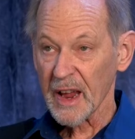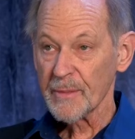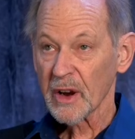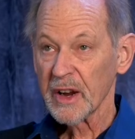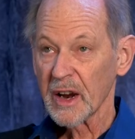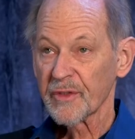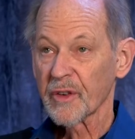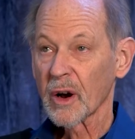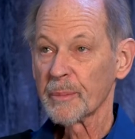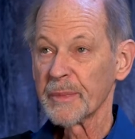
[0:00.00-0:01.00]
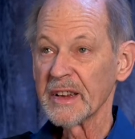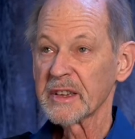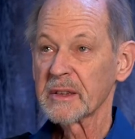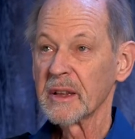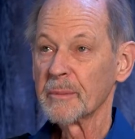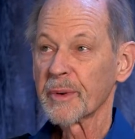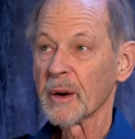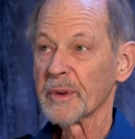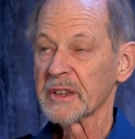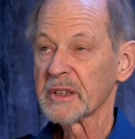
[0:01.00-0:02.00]
Though they claim they're here for
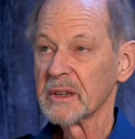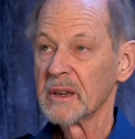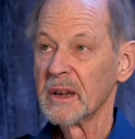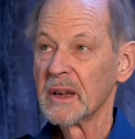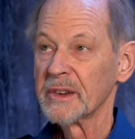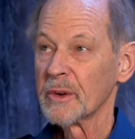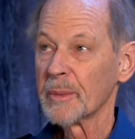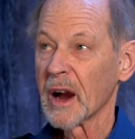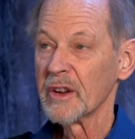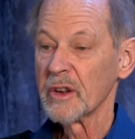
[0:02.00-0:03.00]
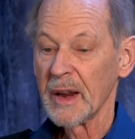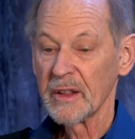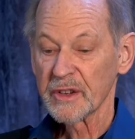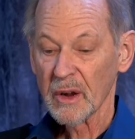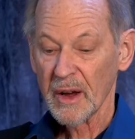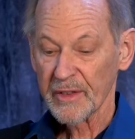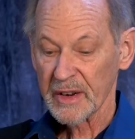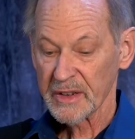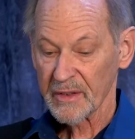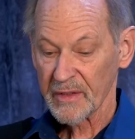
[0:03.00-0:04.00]
peace and purpose and to empower humanity,
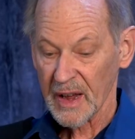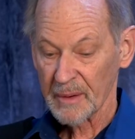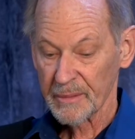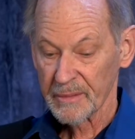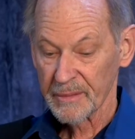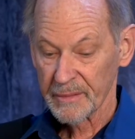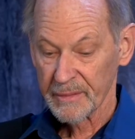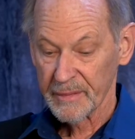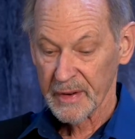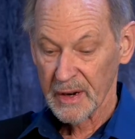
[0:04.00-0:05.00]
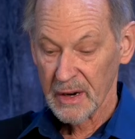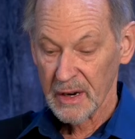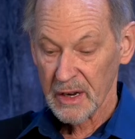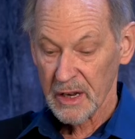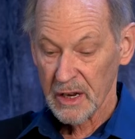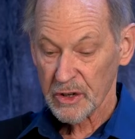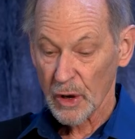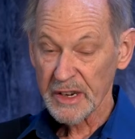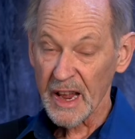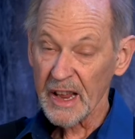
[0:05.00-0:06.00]
there's no evidence of that.
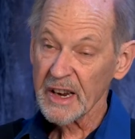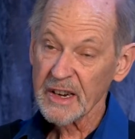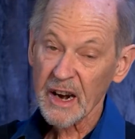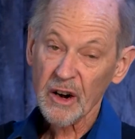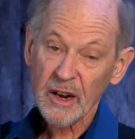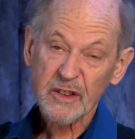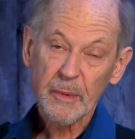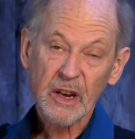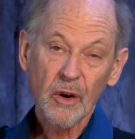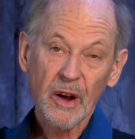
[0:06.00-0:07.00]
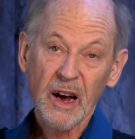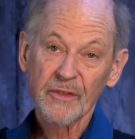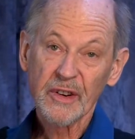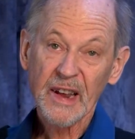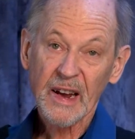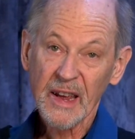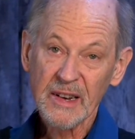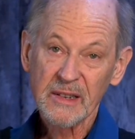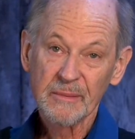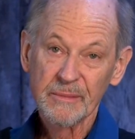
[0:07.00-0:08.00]
So these alien narratives have been going on
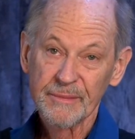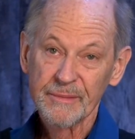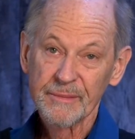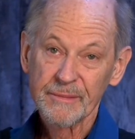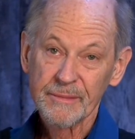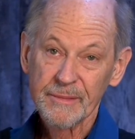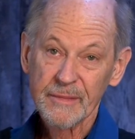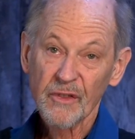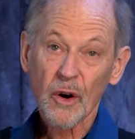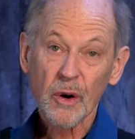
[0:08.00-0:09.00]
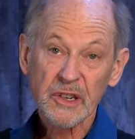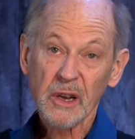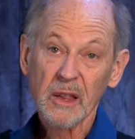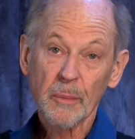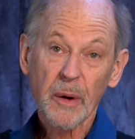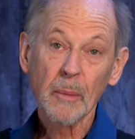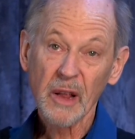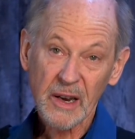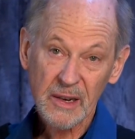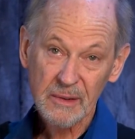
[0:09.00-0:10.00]
for decades, focused
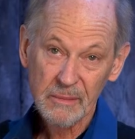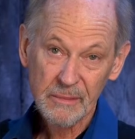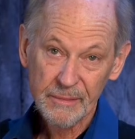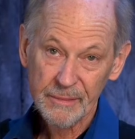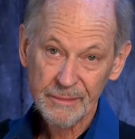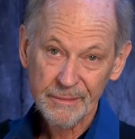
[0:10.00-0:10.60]
on the public.